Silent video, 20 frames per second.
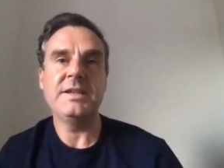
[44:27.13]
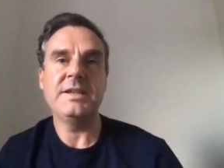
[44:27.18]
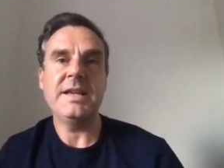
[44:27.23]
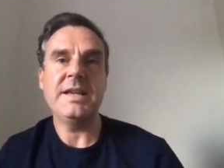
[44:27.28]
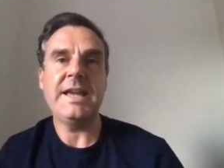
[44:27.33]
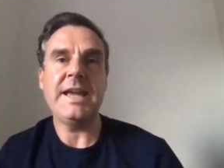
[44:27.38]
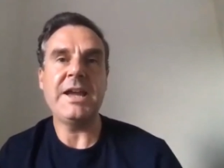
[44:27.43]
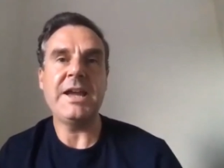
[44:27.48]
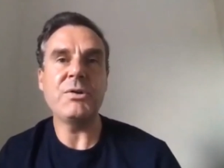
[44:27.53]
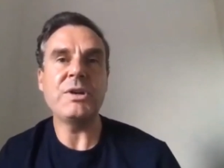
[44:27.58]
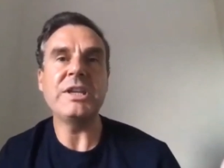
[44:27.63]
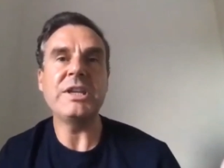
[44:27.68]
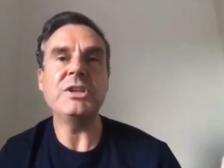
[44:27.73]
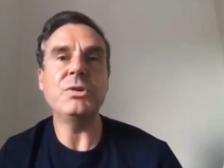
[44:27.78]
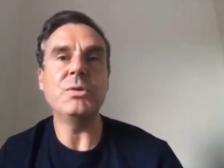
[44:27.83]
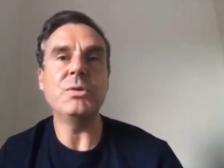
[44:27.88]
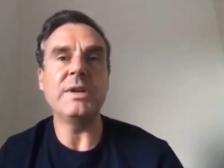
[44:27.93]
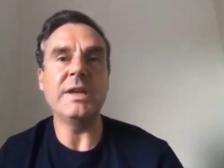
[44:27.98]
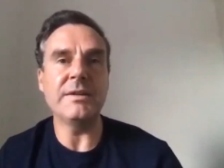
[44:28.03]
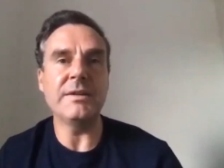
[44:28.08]
How can
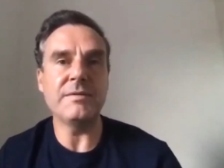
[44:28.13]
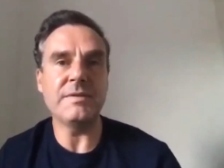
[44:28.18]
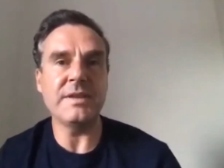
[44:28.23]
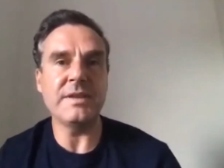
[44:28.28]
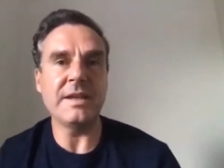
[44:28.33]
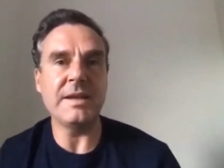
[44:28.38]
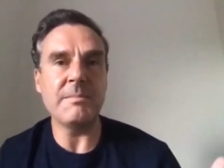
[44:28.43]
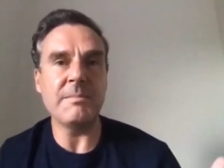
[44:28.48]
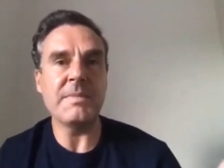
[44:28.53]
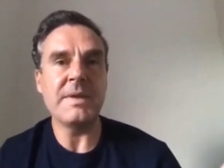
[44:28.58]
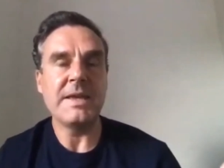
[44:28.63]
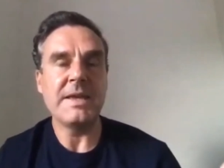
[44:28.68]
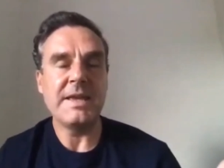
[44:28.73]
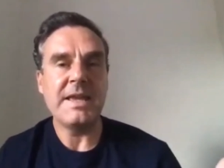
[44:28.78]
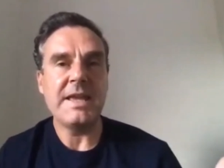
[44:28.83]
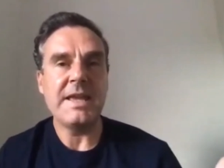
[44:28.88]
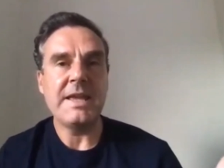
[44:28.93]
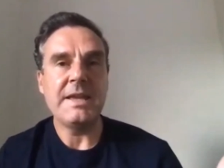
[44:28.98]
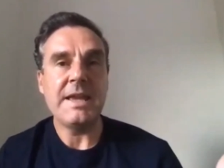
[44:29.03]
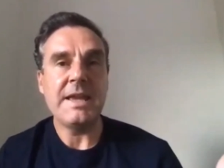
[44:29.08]
you give them?
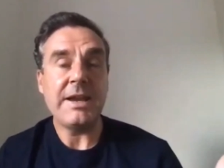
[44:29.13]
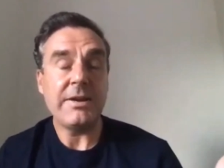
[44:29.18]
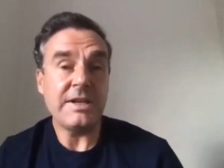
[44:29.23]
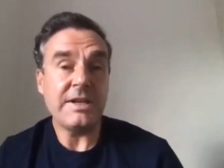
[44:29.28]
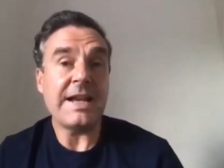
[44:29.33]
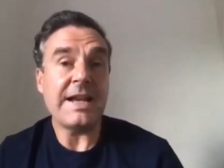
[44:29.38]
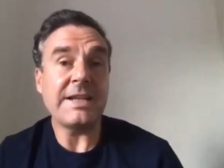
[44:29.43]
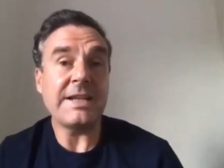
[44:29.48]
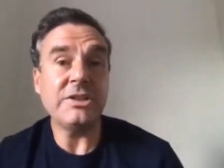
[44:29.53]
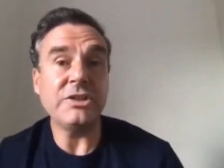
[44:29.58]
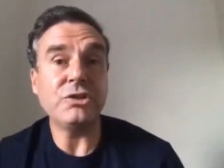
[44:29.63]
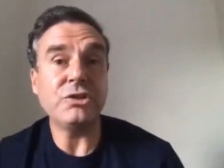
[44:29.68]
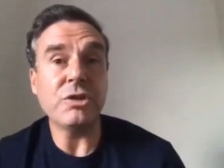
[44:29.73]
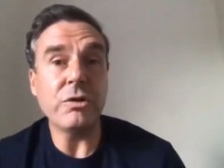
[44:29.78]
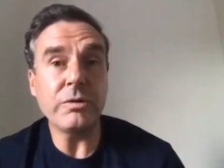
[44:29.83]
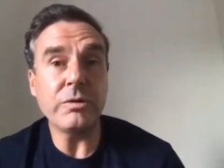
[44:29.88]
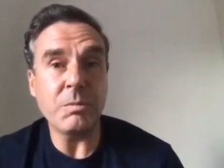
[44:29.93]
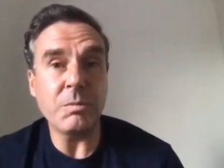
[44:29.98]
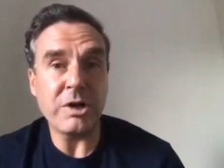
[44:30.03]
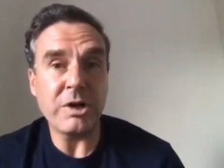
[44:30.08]
How can you actually
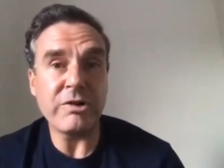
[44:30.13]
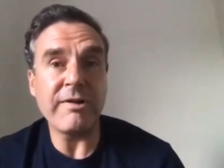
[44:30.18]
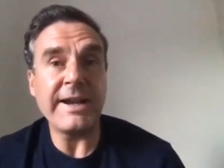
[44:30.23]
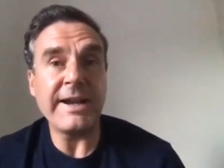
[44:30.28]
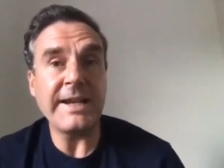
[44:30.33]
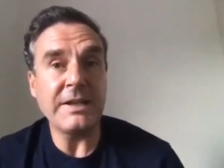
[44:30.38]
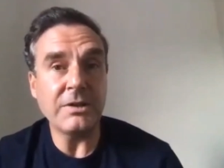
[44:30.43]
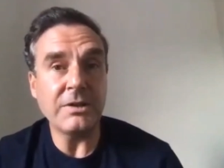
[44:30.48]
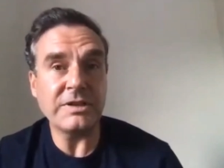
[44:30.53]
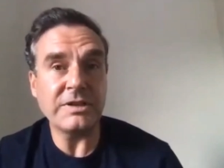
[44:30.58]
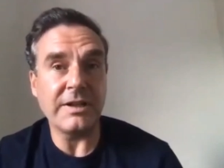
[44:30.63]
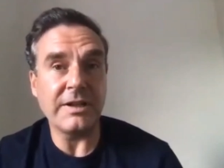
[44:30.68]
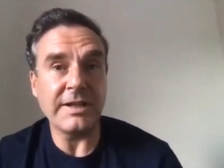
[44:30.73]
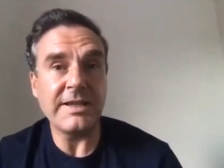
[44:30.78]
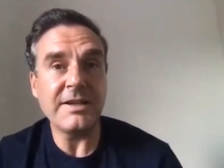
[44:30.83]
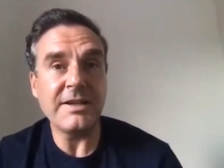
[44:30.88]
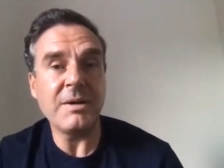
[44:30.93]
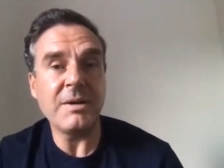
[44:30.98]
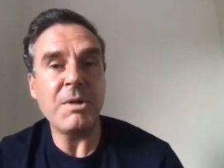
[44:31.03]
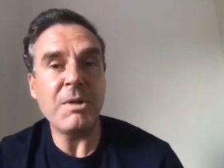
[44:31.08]
show them what great looks
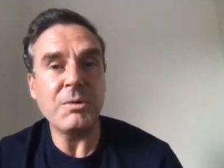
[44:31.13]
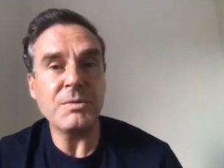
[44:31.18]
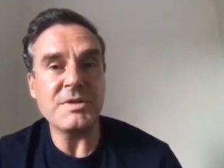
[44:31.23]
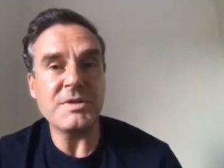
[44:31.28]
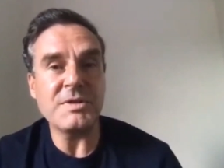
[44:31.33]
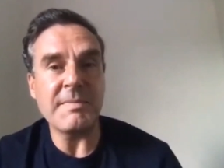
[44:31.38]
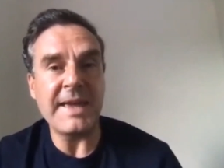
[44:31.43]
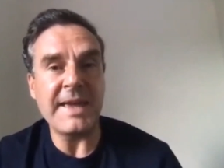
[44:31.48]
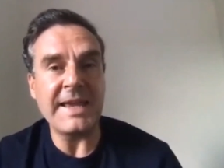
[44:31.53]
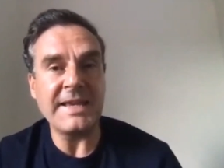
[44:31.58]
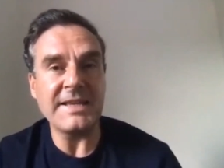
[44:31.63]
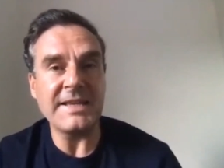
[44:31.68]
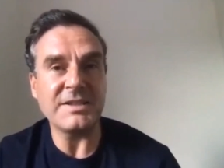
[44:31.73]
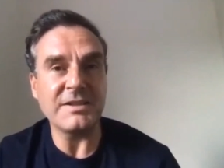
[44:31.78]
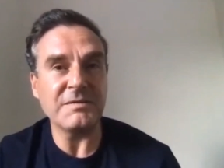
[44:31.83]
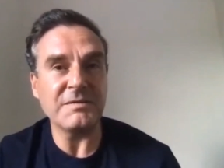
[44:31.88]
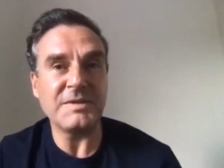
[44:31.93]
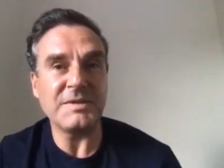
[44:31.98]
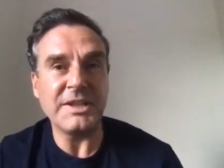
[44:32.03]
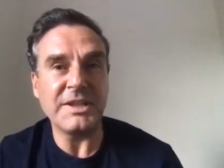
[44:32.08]
like? I'm always amazed
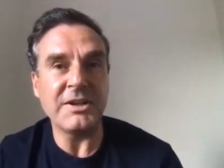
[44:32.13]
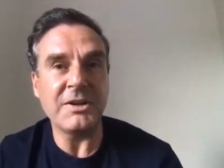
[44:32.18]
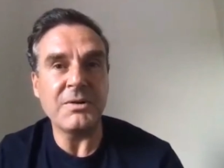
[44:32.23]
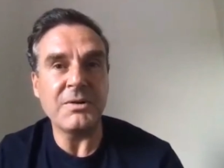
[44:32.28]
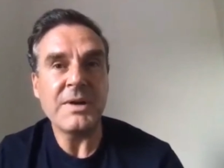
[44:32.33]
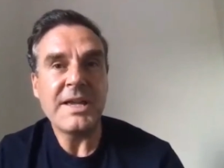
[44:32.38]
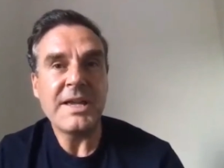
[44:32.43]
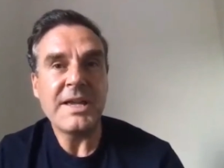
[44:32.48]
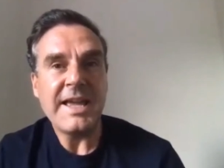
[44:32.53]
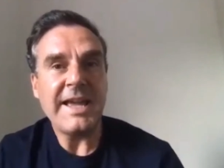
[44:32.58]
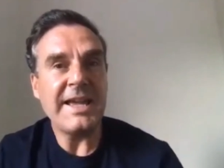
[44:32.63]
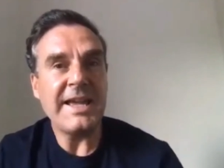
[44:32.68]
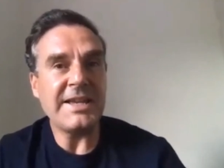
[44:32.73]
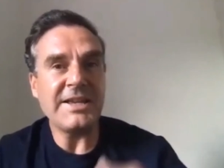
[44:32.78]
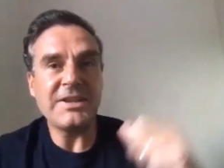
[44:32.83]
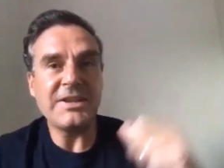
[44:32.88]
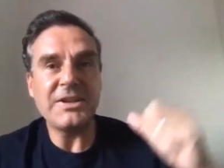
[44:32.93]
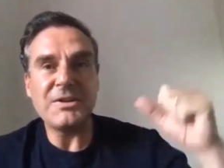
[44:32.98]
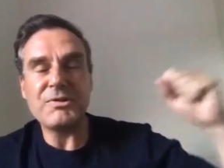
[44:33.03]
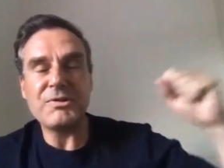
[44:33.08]
that you know, hey,
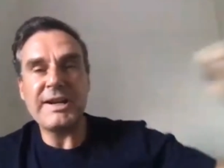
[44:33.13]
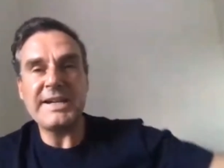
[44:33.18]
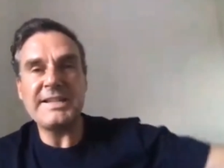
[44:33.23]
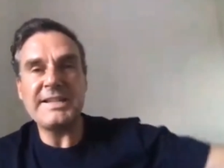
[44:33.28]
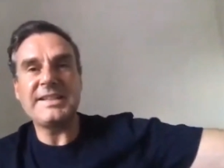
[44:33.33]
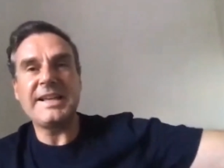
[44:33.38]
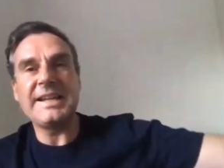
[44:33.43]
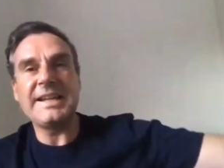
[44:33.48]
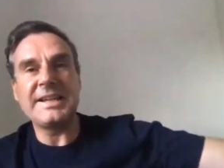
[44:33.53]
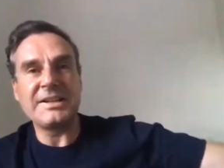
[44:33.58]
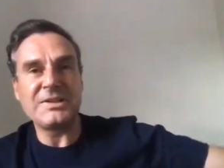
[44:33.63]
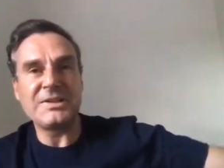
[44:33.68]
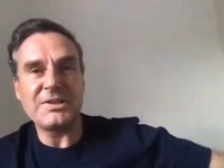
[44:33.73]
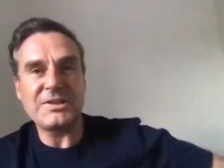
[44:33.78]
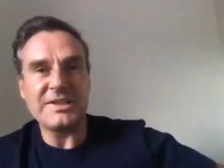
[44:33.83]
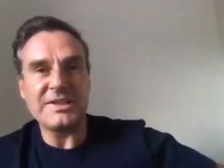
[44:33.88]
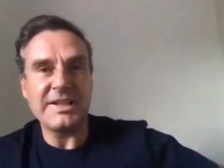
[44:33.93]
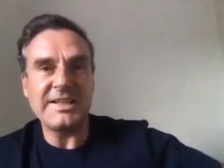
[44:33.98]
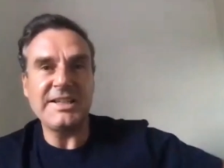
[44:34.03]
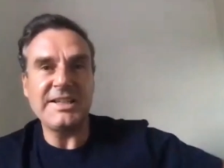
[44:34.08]
you know, great selling
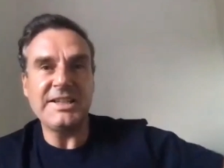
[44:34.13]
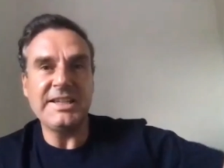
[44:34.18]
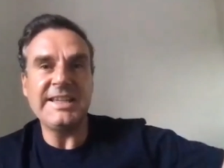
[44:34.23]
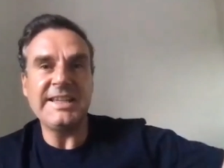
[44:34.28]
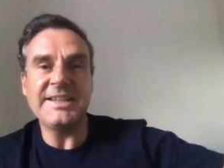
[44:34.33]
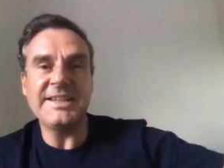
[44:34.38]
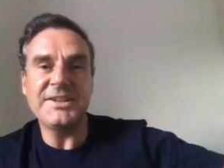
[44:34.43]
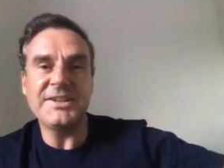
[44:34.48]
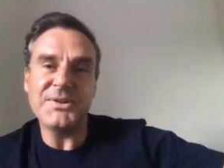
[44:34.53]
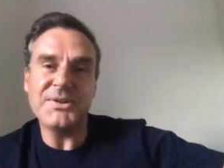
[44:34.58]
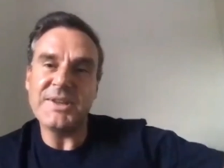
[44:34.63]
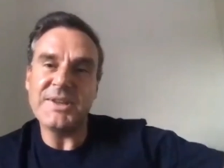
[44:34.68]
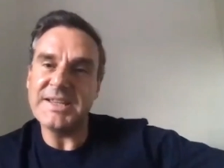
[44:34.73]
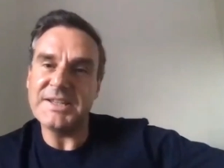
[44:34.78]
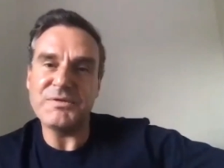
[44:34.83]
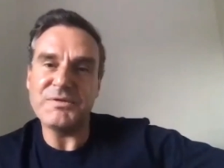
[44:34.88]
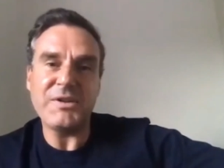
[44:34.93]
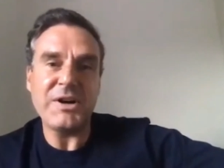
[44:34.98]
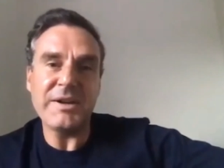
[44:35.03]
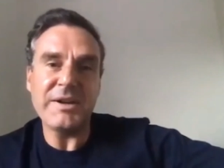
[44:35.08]
looks like you need to do
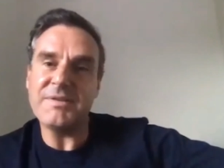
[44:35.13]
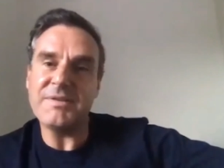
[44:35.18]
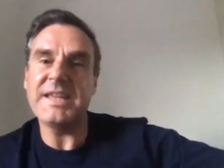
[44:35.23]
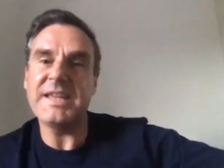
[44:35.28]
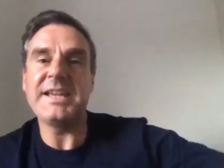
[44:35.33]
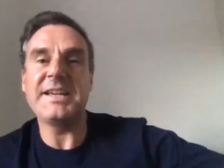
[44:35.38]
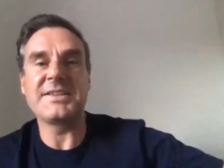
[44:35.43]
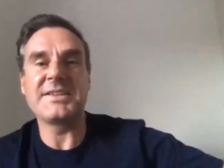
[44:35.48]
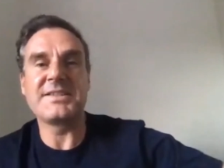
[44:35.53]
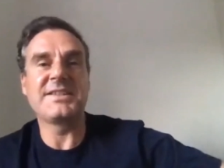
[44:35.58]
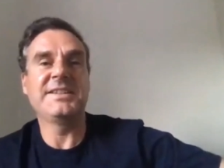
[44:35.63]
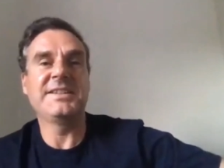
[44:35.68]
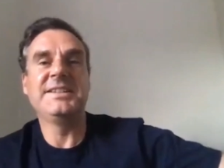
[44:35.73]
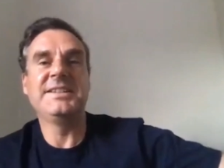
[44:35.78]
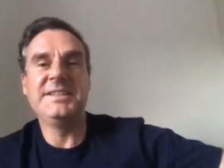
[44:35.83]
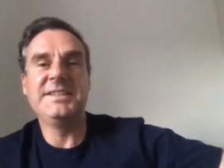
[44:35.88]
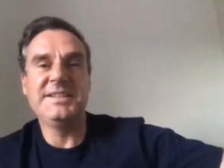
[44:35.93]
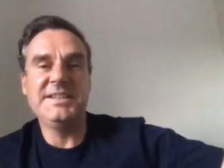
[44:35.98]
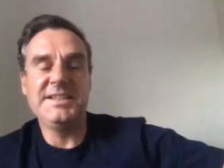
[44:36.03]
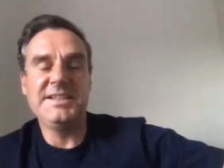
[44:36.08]
these five things,
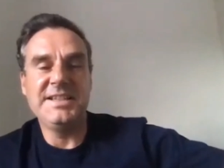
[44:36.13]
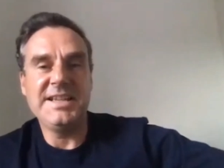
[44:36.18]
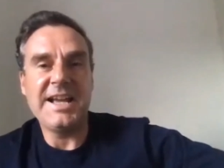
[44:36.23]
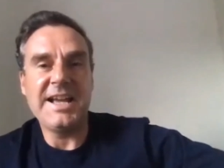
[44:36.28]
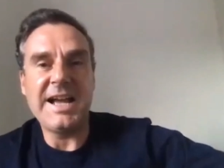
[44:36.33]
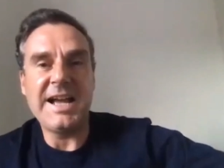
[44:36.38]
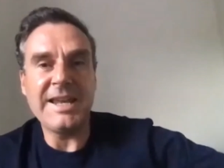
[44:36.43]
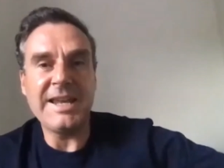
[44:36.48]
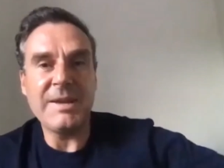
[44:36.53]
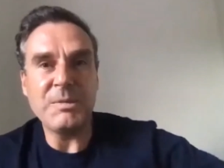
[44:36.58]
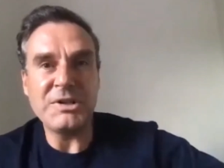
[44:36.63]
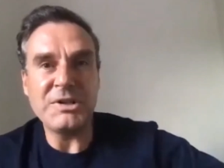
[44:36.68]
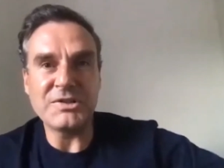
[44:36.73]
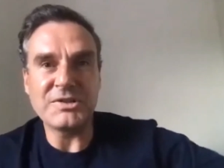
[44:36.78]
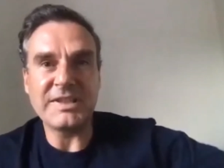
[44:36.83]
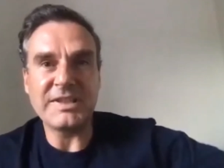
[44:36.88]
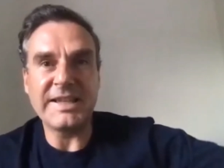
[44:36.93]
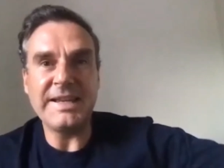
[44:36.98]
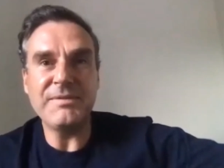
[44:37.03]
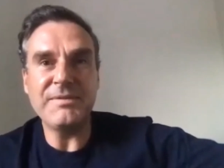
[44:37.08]
and then we
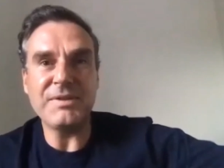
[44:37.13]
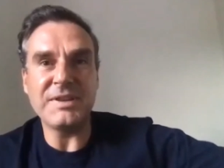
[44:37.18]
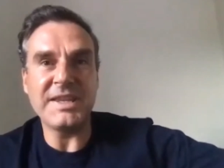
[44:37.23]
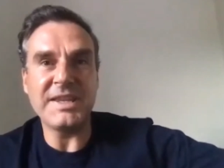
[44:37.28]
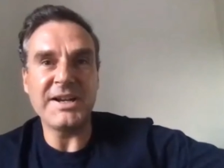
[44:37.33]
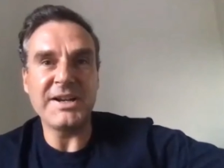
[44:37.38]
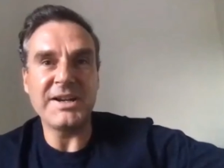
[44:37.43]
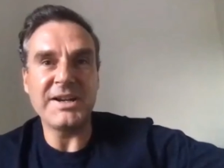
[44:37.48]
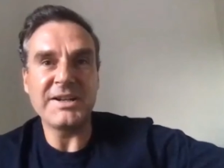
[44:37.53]
just leave it there.